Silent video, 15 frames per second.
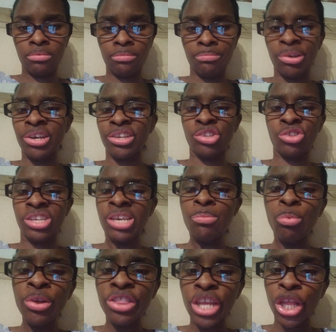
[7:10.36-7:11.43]
Because deep
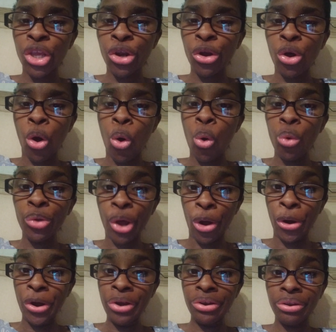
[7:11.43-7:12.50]
within your cold
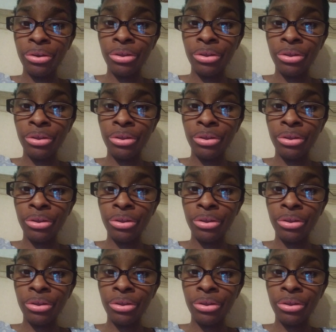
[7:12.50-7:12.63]
heart,